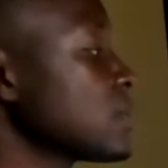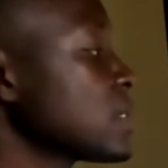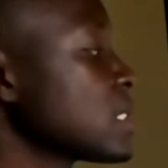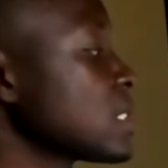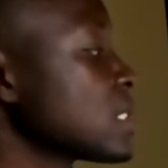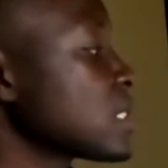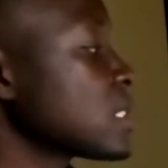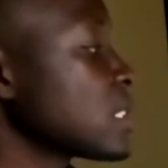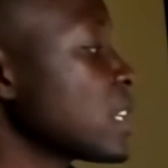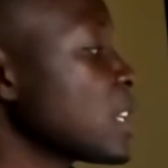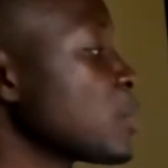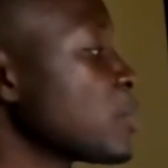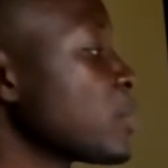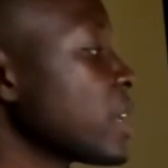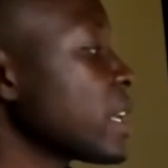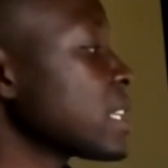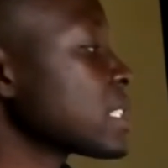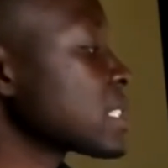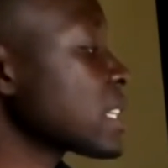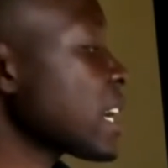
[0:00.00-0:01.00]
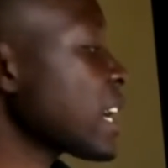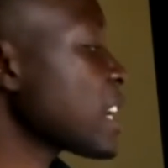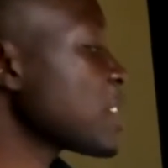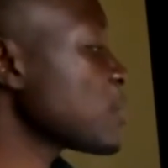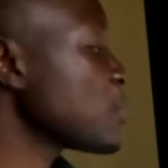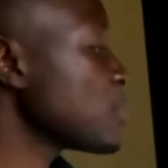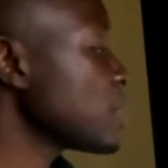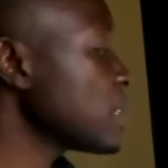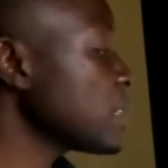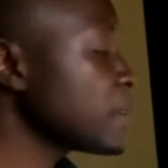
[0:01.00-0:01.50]
which is a plus
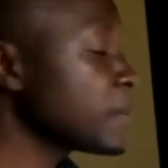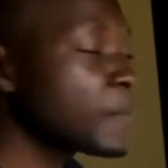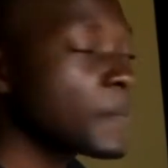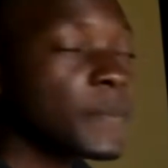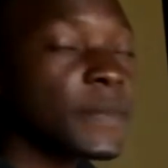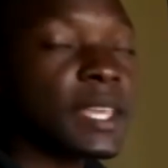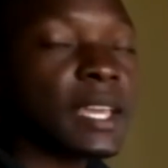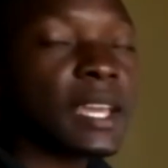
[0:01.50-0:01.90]
ib,